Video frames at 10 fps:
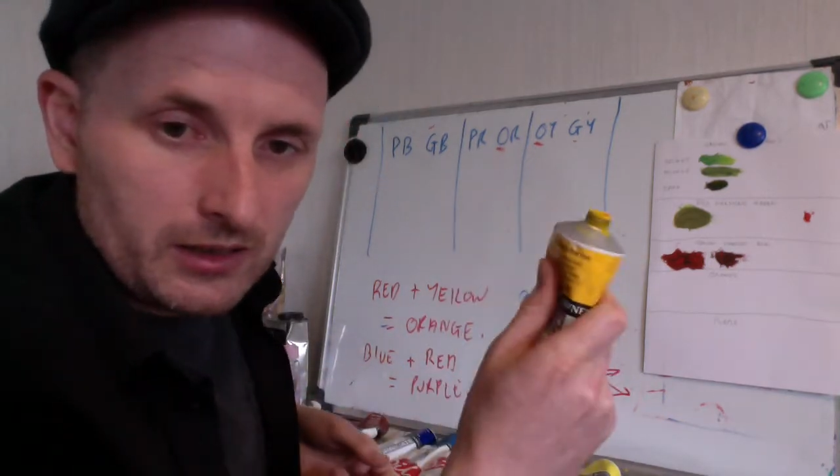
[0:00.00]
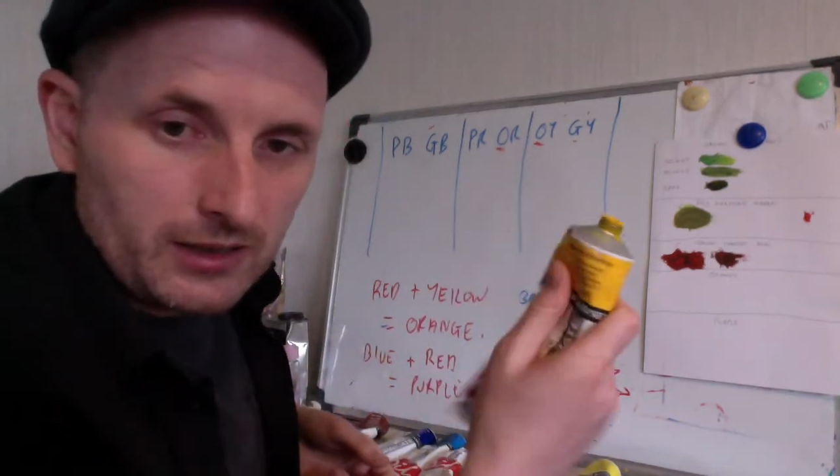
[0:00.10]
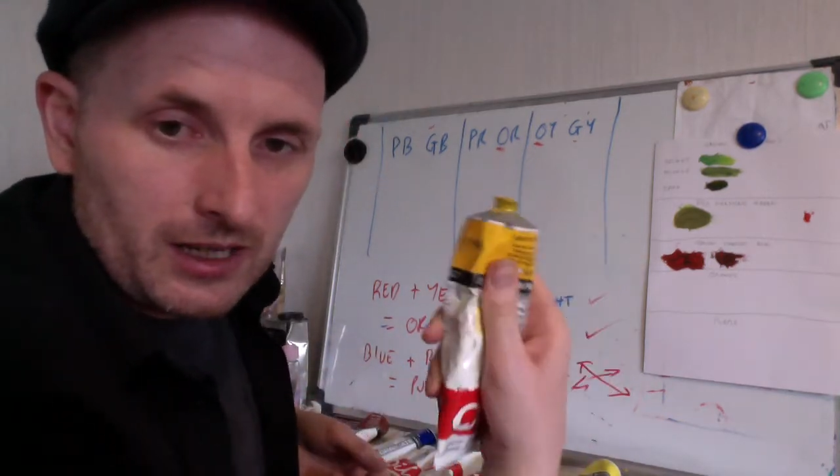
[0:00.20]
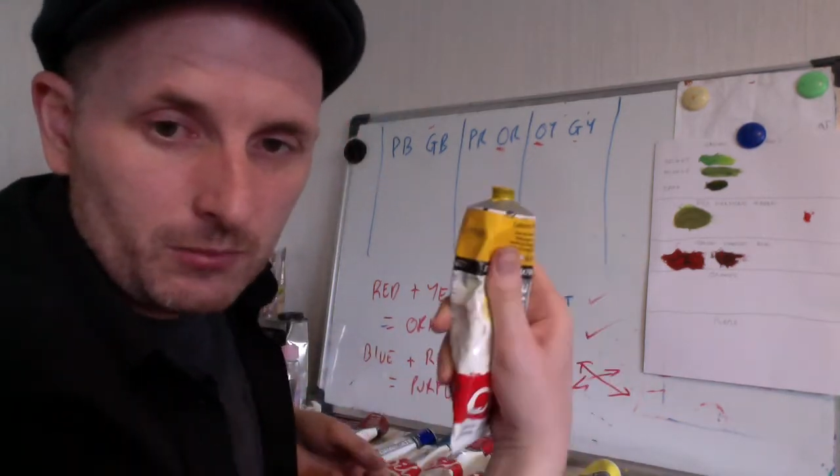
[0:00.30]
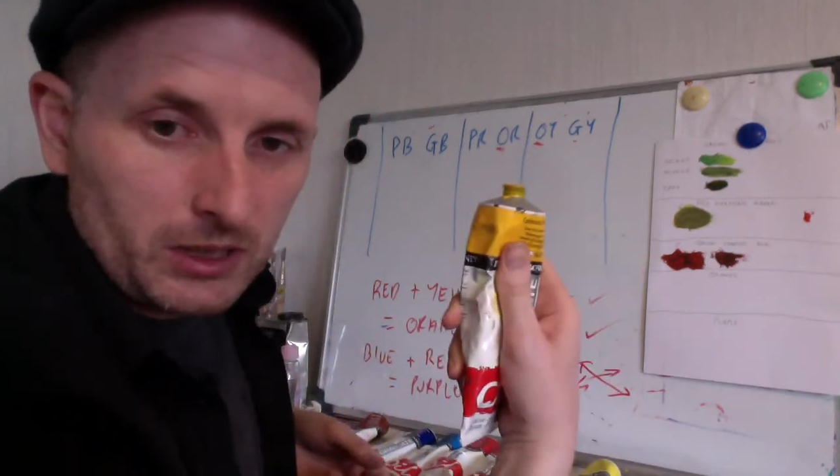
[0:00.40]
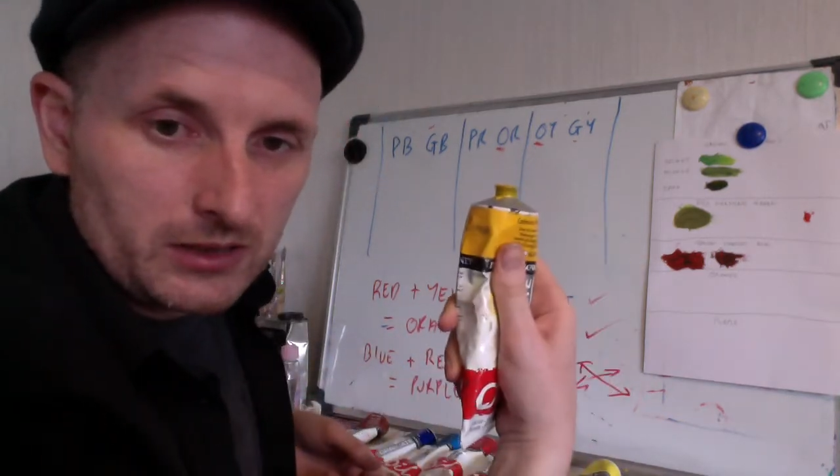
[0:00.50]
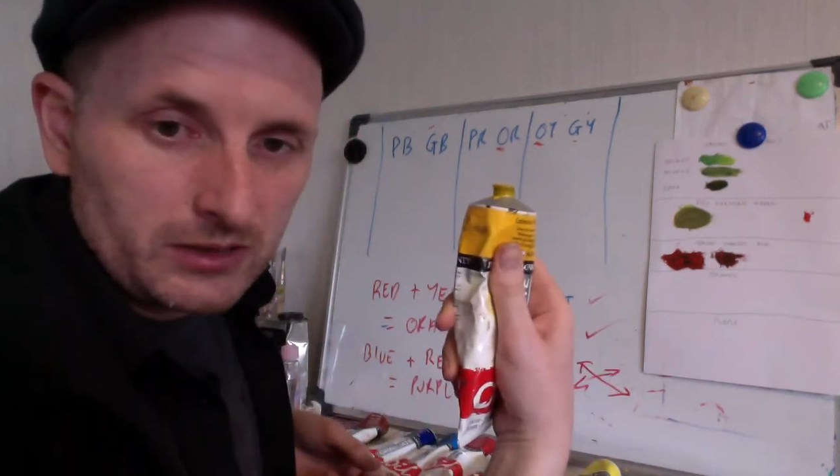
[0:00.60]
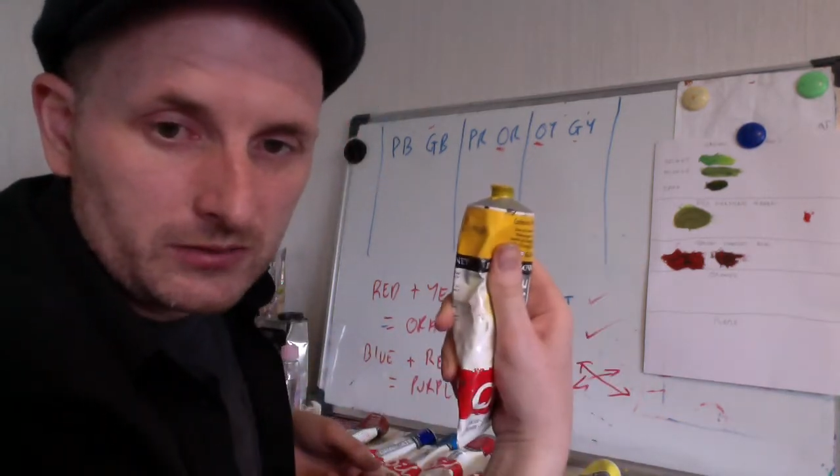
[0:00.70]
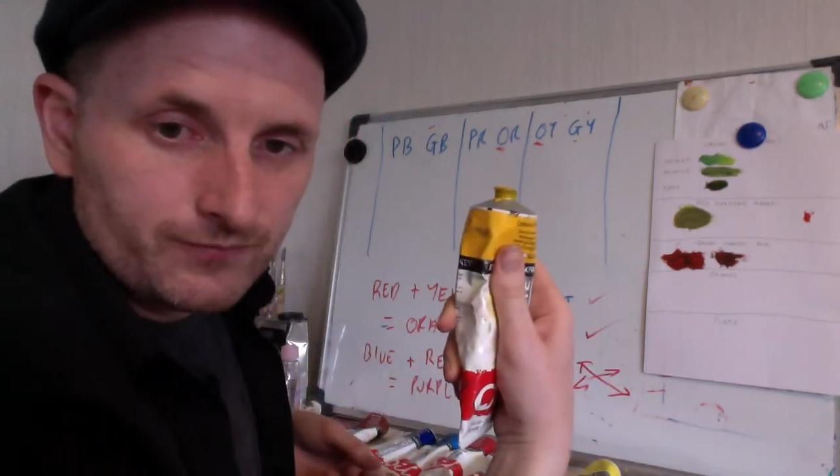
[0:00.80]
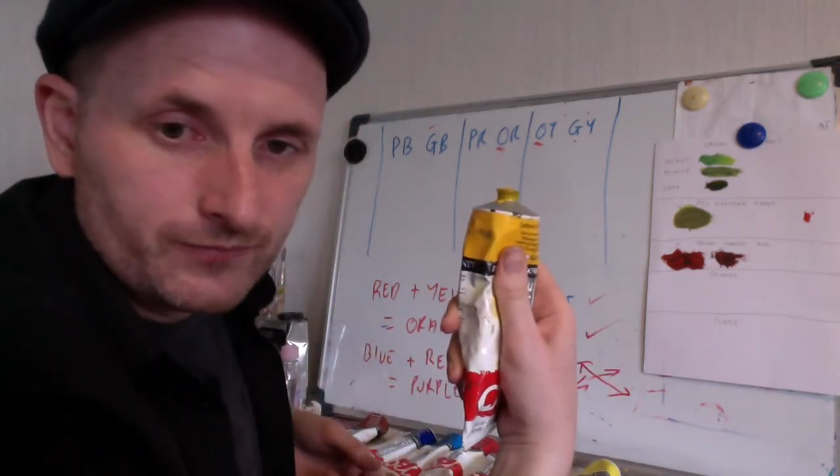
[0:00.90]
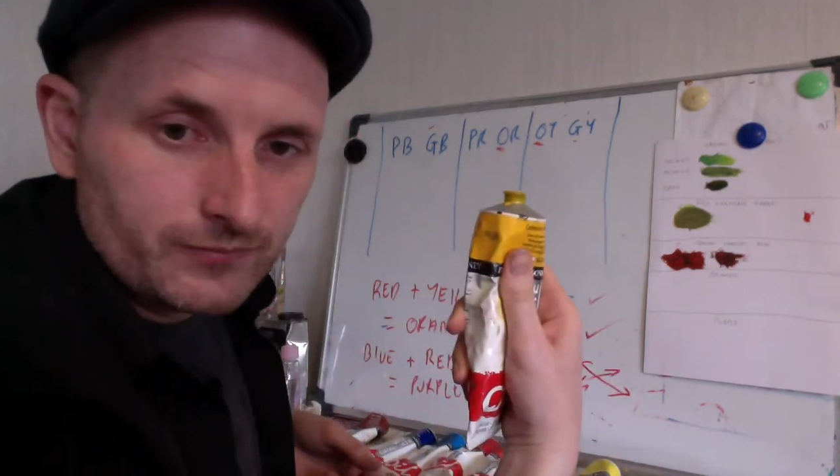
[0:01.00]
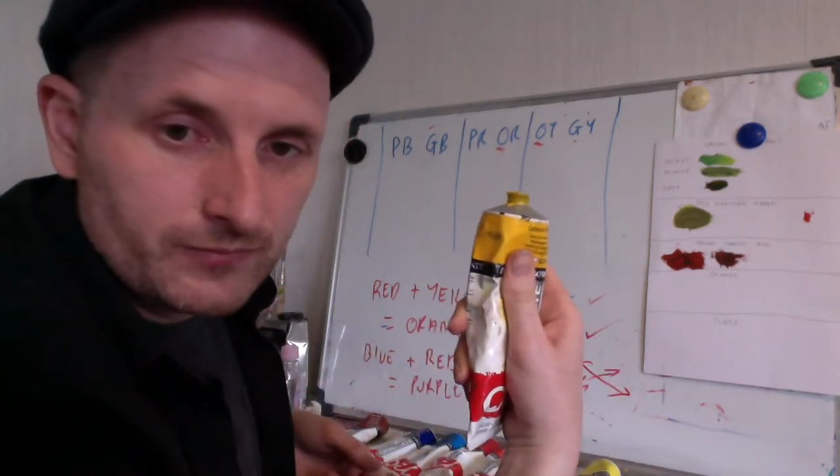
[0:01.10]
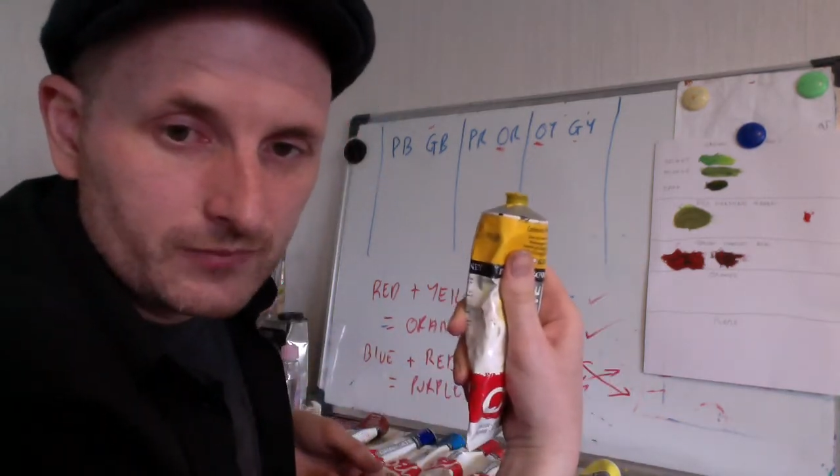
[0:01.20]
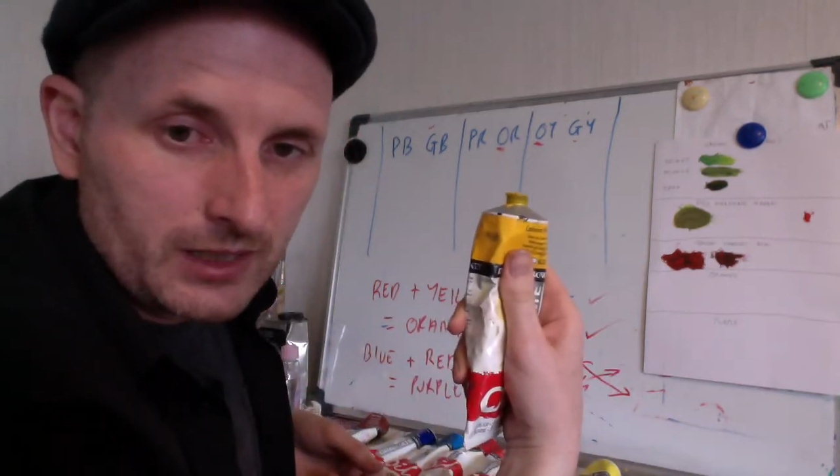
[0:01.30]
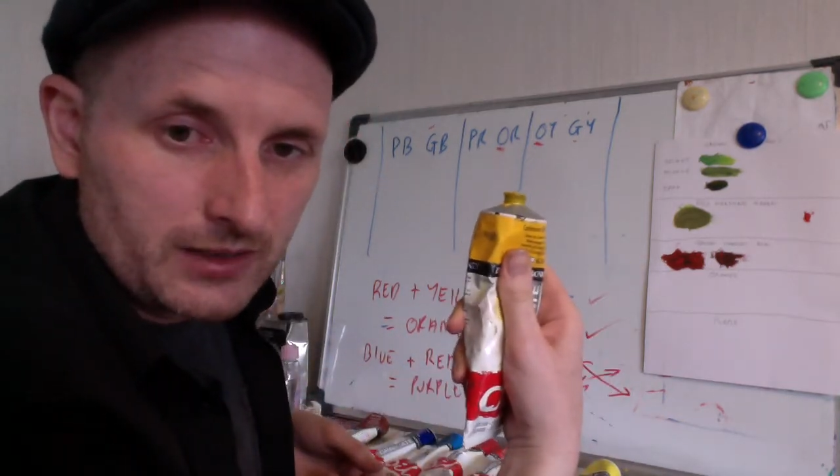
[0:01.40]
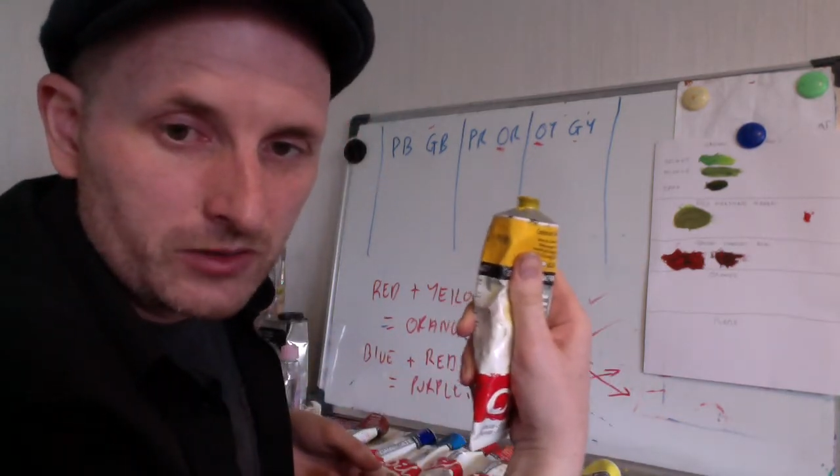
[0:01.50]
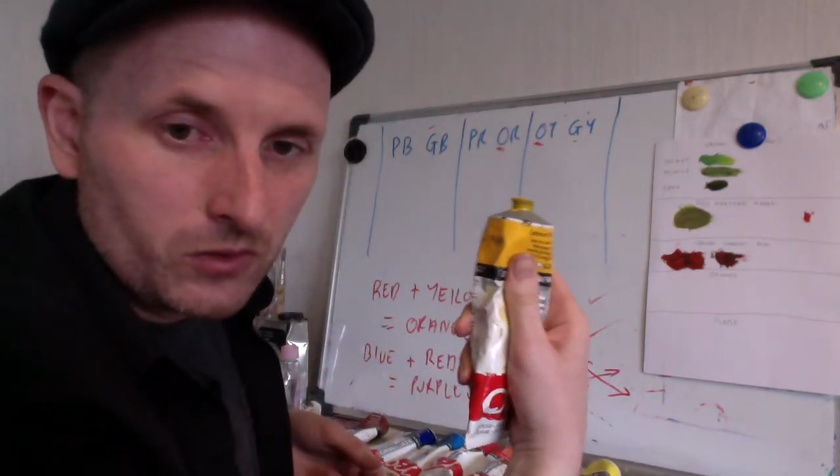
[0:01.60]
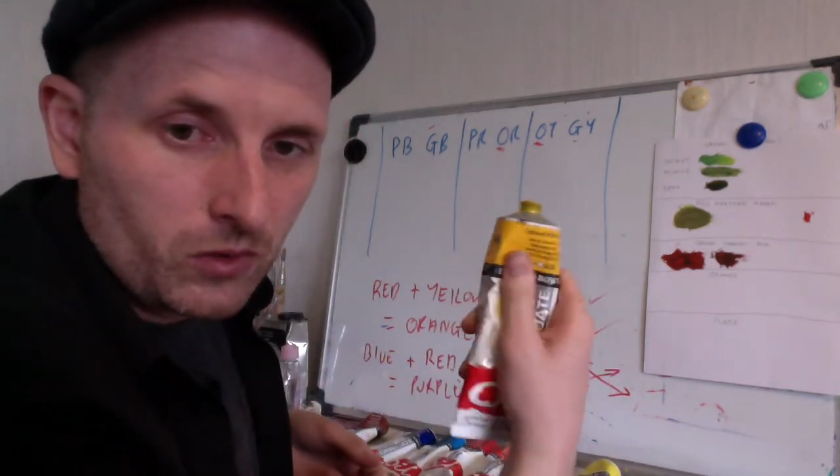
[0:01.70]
cadmium, that's your